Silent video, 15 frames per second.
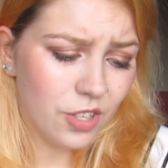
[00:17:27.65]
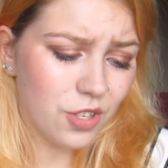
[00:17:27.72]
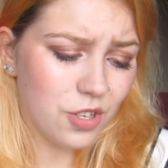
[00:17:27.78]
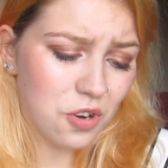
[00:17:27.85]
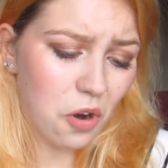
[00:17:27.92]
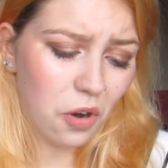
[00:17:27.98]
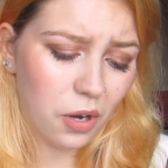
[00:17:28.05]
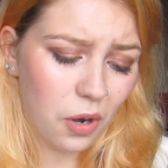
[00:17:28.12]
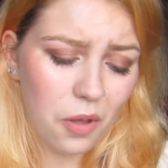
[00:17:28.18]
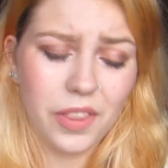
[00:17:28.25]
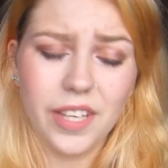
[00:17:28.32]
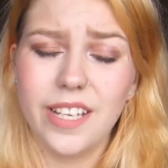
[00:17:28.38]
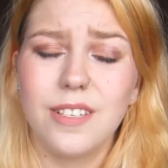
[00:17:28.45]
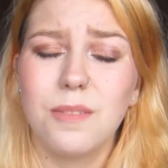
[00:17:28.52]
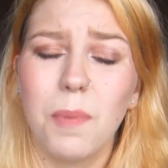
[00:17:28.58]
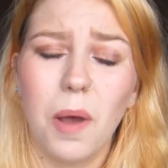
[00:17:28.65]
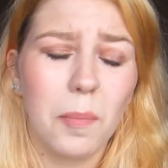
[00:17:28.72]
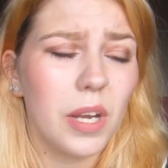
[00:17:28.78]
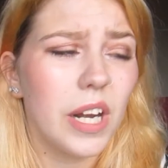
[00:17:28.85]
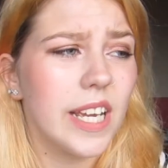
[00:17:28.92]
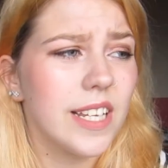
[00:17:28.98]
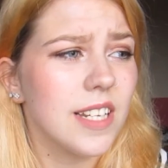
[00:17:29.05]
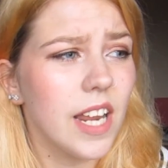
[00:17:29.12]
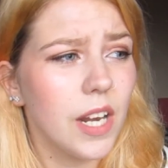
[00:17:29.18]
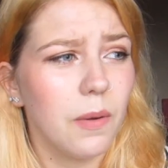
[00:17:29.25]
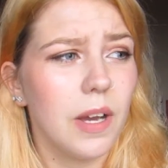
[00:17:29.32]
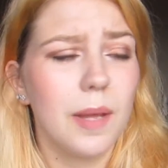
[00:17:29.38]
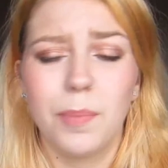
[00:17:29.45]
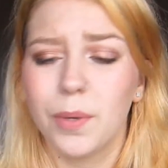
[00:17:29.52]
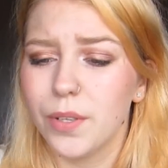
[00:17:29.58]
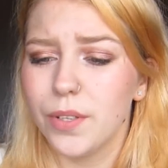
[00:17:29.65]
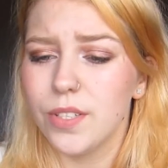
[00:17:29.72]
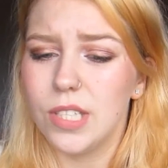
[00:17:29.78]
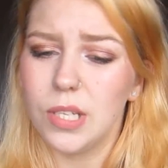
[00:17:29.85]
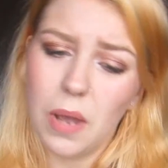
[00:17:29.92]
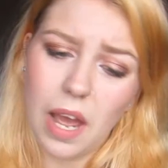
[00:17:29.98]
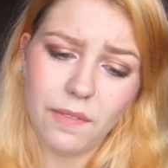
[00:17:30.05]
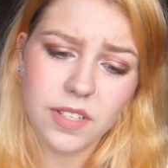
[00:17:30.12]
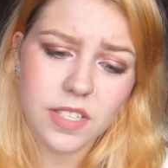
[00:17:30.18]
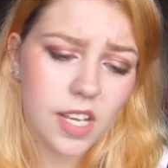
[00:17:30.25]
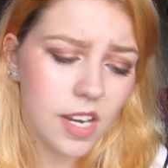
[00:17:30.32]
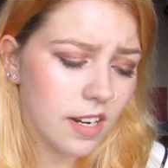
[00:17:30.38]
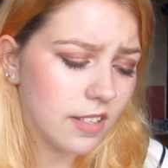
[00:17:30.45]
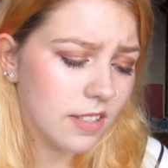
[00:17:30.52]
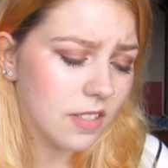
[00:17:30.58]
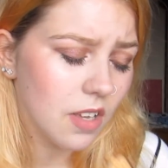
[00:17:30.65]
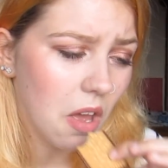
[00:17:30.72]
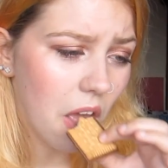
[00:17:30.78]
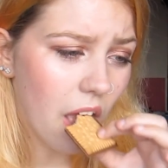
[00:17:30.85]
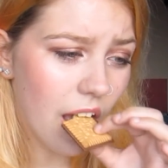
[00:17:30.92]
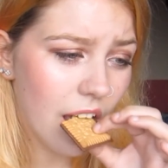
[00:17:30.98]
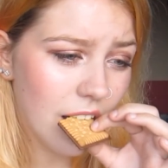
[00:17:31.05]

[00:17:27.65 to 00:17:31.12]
chocolate on this, but I'm gonna eat it anyway because you haven't seen it. So